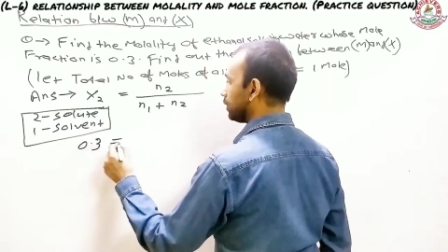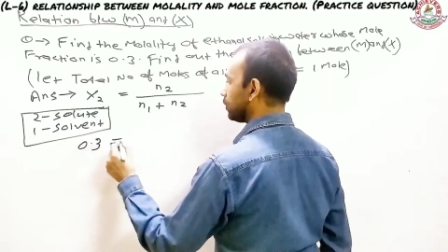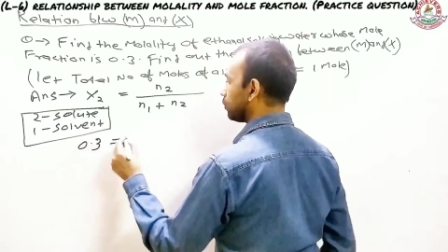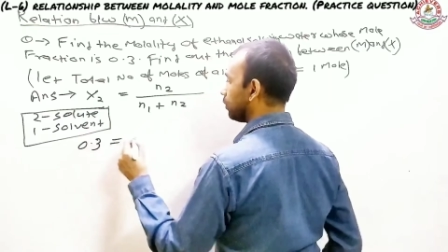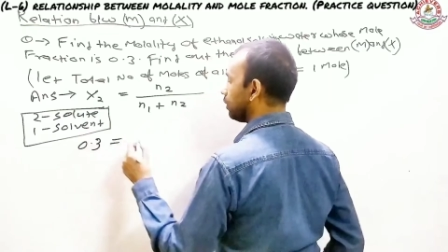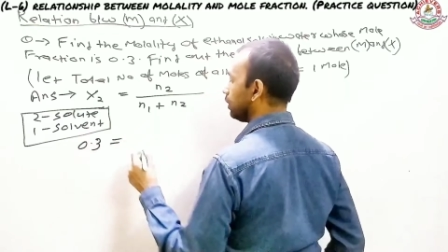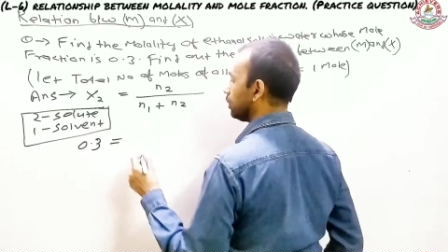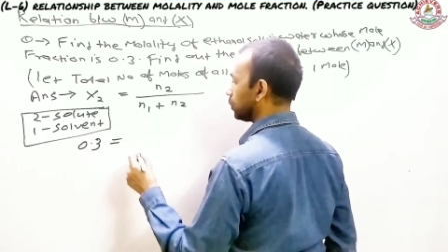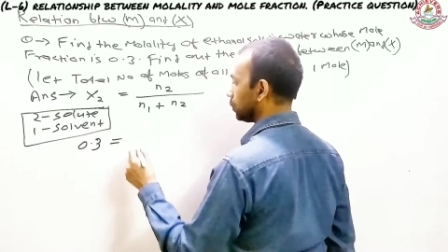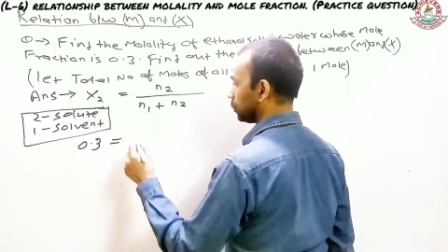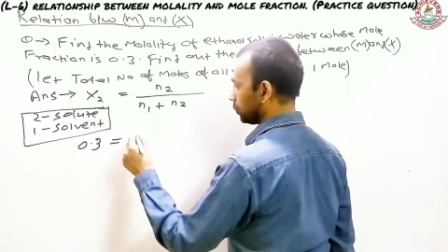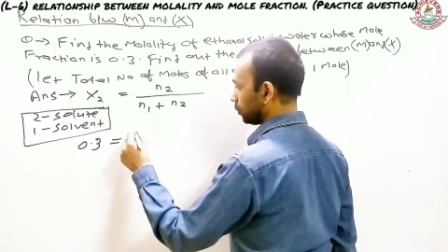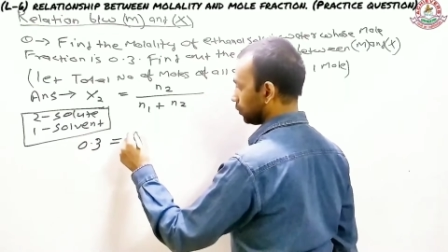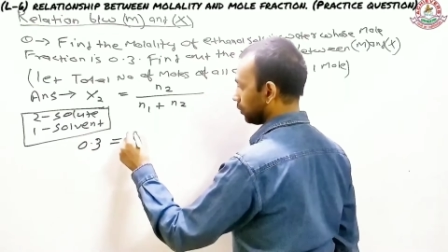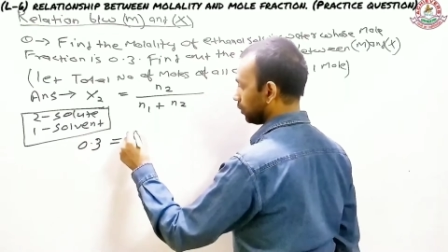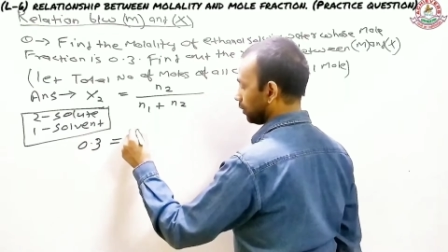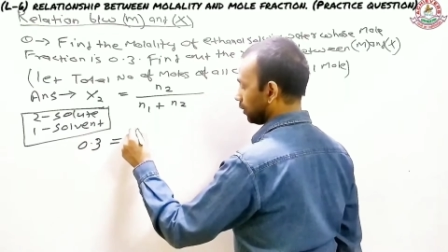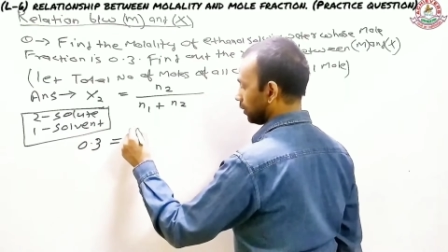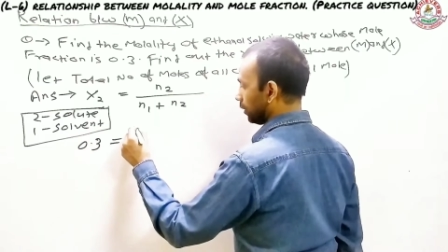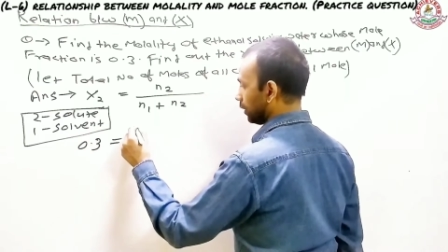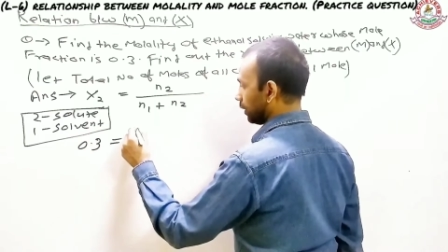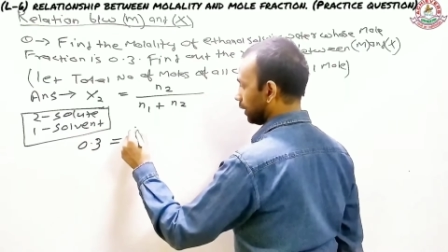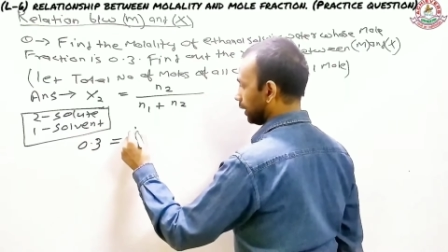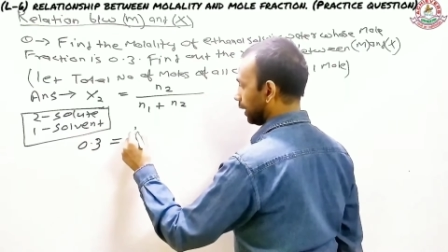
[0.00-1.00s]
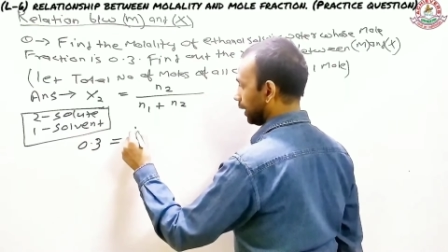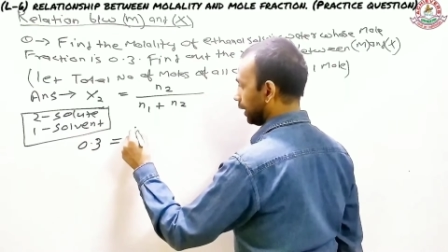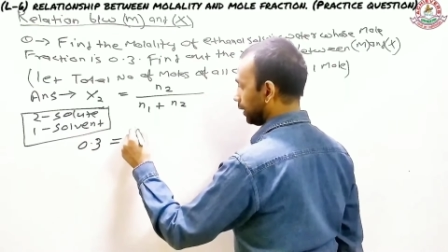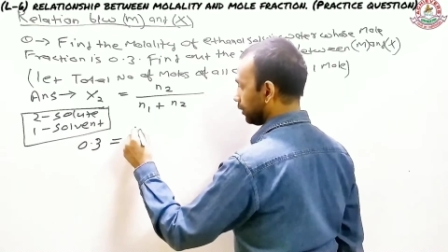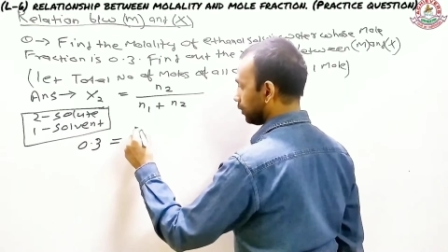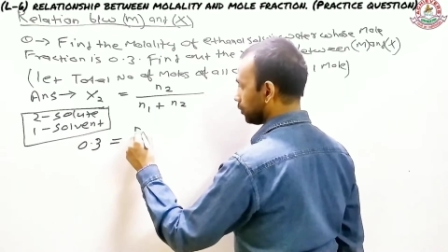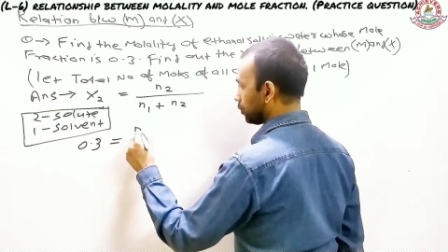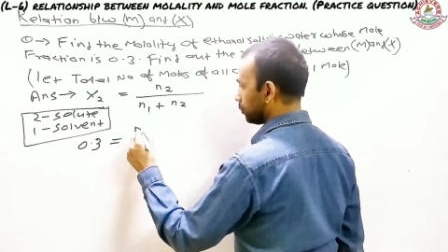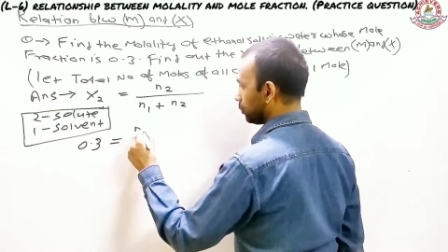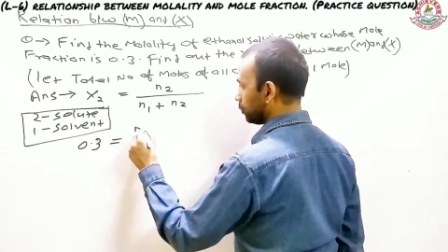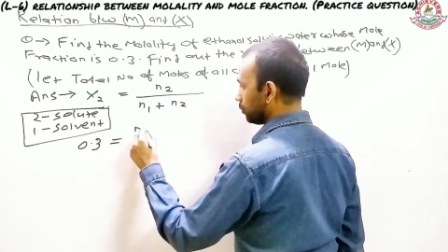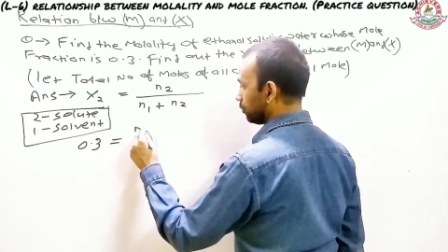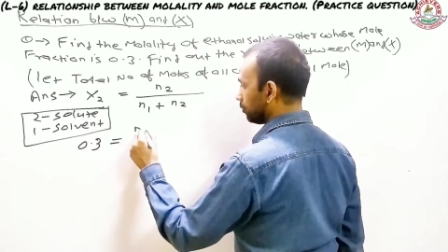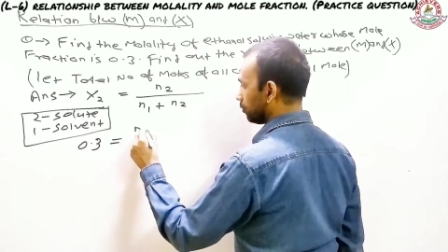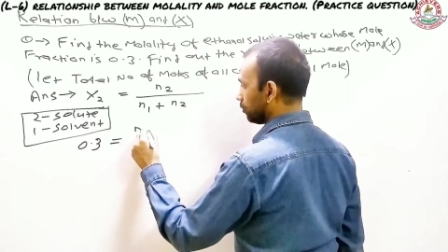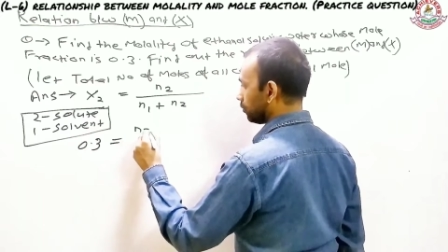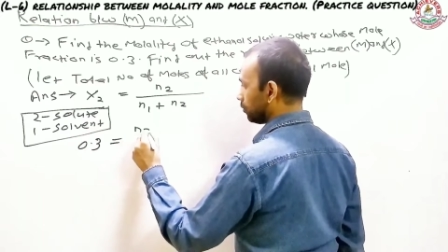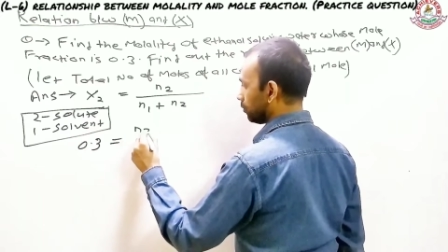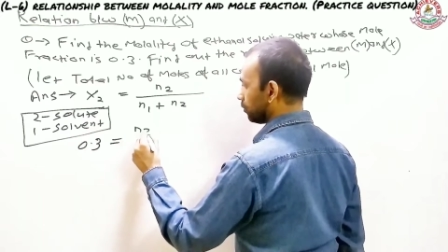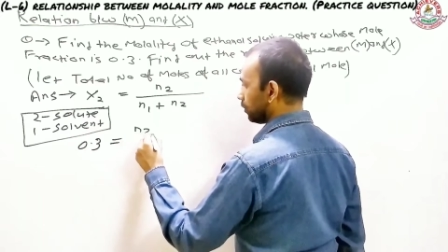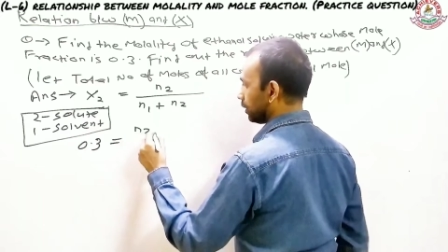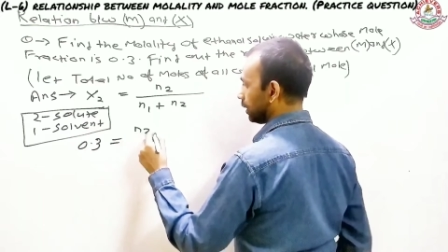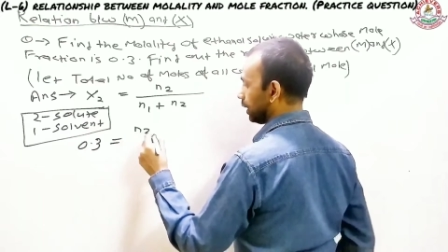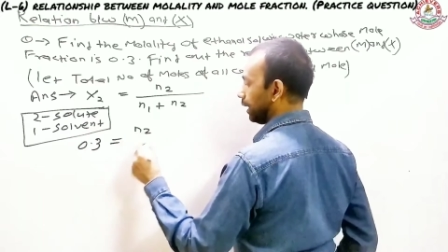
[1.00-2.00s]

equal to n2